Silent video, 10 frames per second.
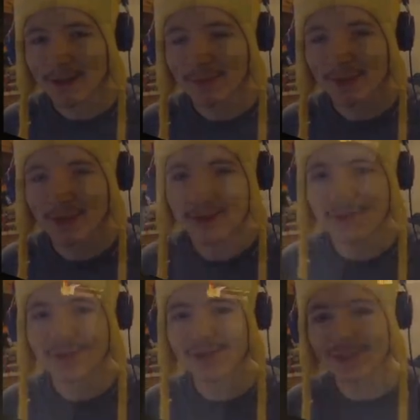
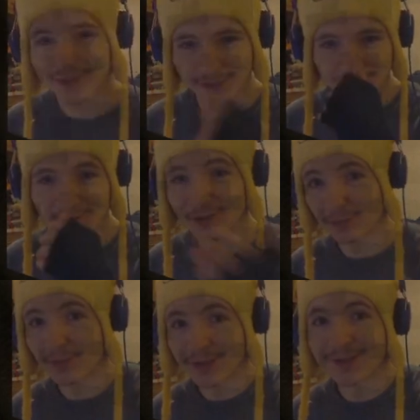Because
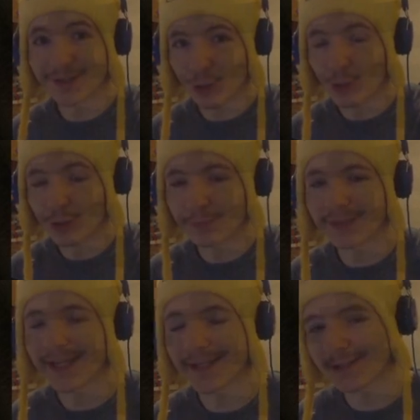Spawn is a tall
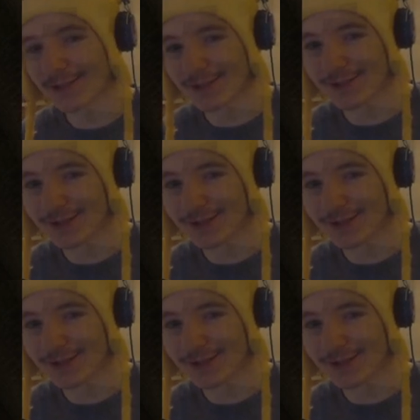place.